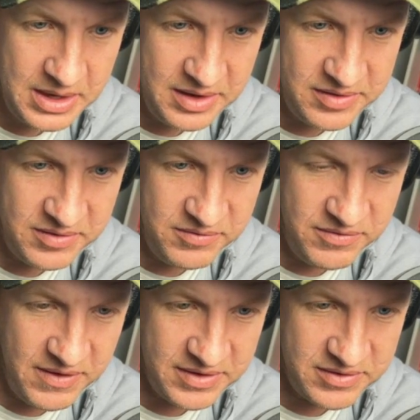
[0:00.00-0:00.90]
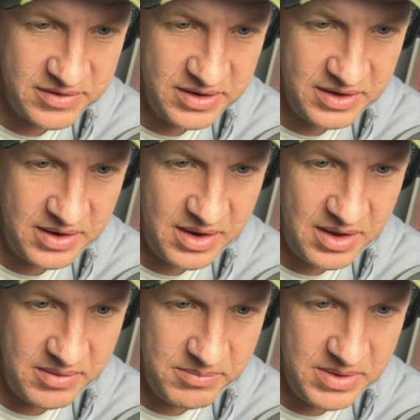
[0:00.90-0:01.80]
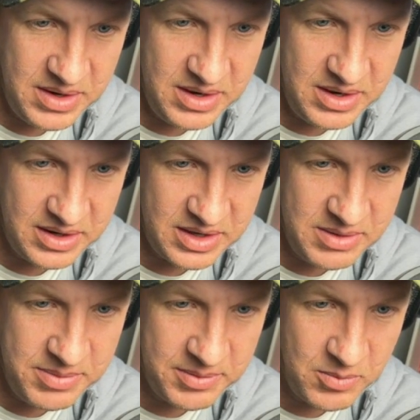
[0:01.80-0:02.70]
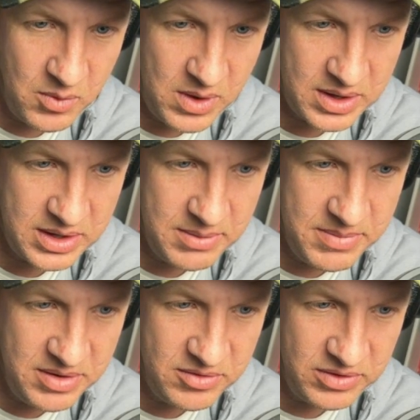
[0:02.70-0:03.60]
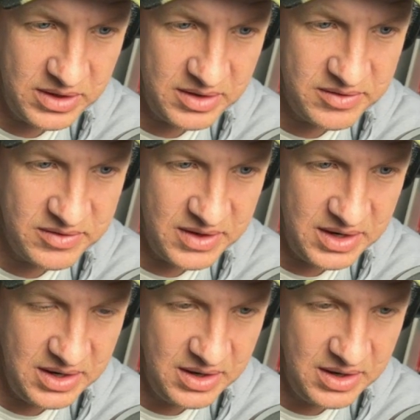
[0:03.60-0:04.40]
It's investment in keeping Milwaukee a major league city.